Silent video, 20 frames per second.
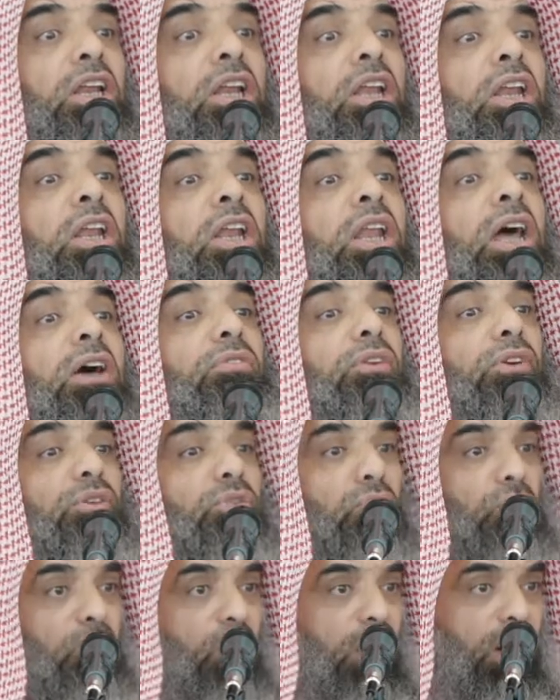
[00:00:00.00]
Never
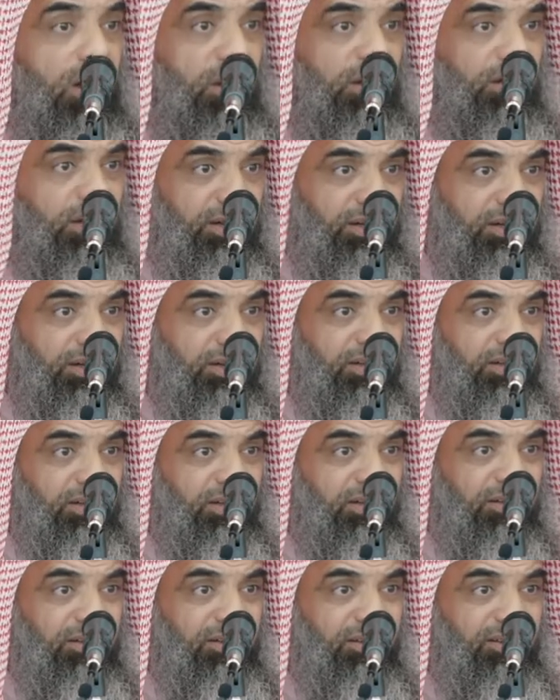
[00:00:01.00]
to walk
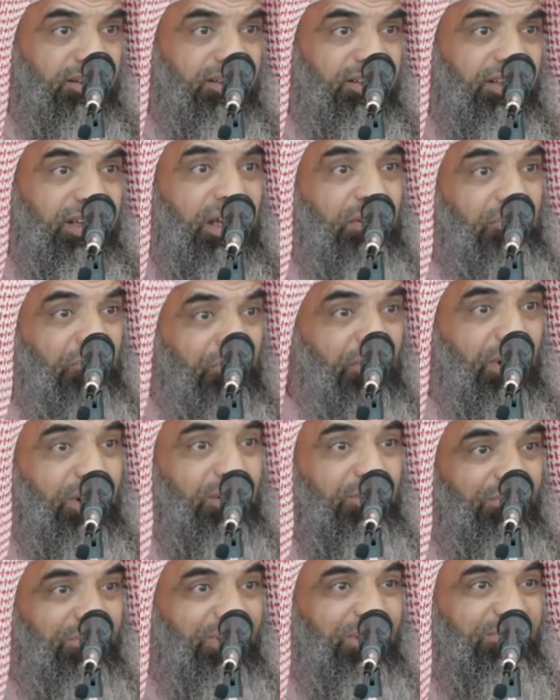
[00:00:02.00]
in
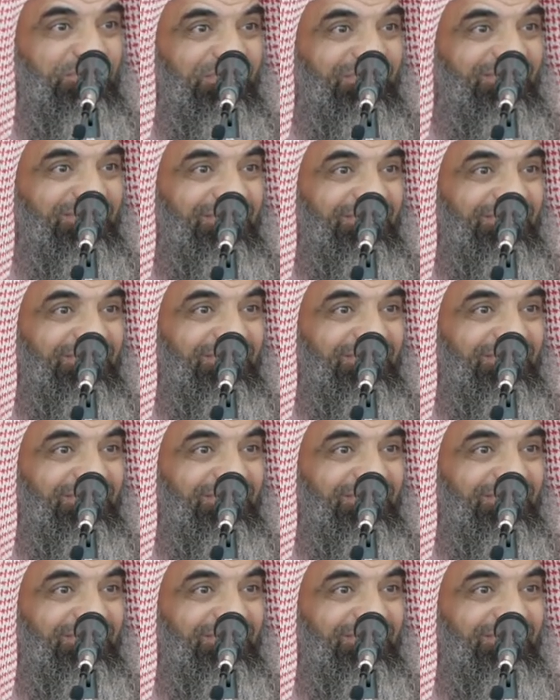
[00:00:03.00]
front of him.